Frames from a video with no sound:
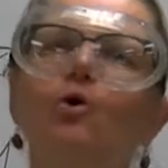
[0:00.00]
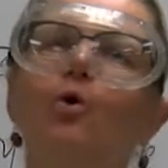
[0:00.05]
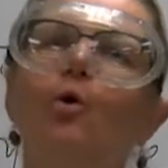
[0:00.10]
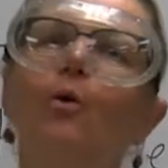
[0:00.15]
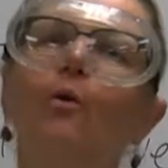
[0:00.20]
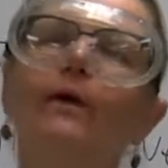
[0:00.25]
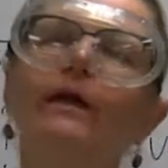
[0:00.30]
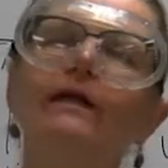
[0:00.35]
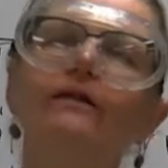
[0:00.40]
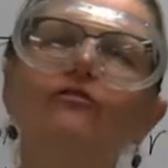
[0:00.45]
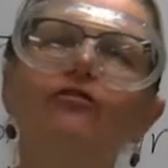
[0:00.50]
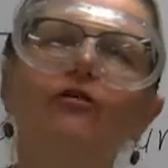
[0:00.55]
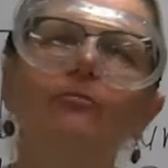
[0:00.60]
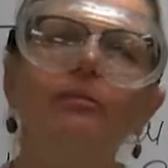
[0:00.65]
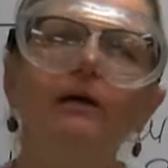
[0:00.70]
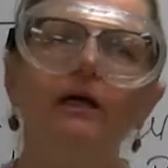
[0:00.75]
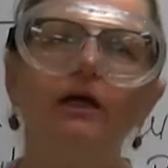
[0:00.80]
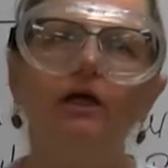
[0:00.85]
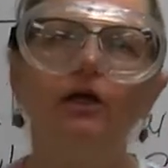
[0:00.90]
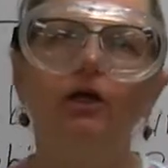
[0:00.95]
going to
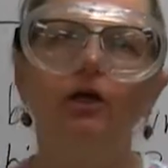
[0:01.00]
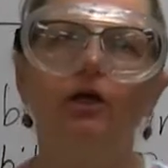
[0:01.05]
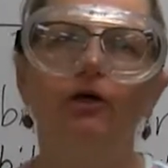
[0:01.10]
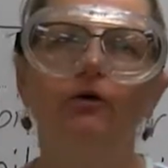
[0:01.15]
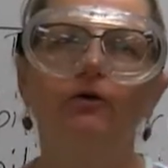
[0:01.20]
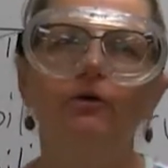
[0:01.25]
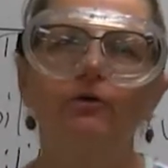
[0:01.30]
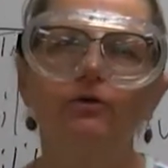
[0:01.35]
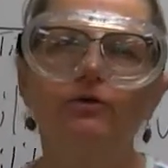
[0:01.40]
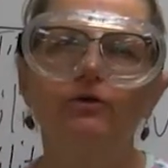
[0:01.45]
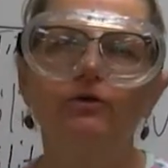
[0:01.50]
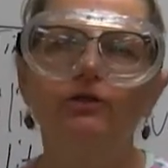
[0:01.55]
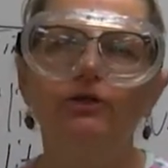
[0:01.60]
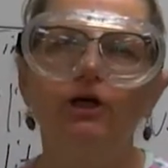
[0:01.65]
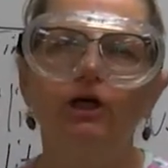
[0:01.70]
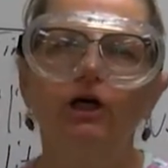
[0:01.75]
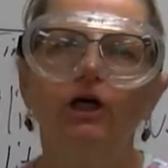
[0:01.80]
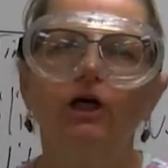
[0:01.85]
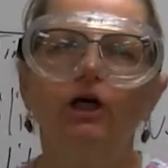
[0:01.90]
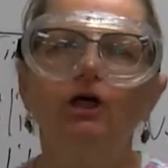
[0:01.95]
be used
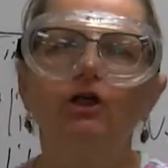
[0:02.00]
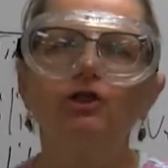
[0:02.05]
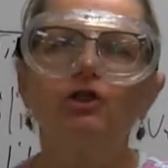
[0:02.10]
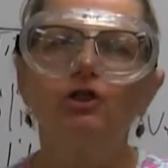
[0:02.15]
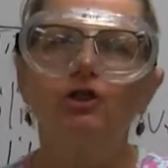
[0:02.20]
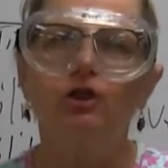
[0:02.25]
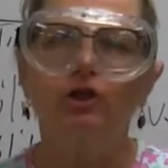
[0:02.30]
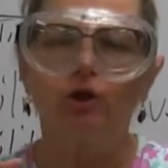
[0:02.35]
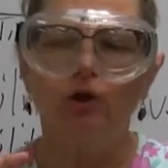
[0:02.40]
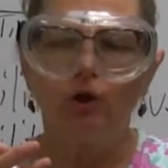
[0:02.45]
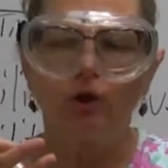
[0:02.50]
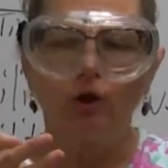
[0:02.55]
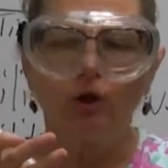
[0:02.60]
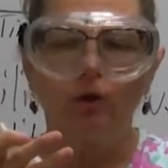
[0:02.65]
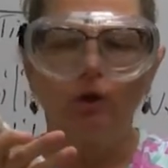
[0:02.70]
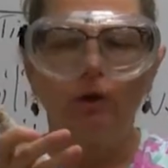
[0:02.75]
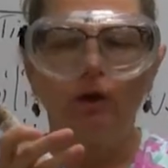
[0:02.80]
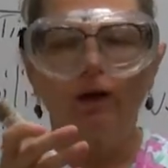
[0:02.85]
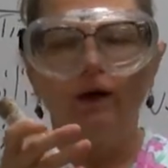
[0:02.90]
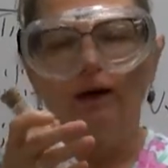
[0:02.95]

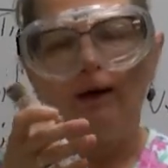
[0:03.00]
to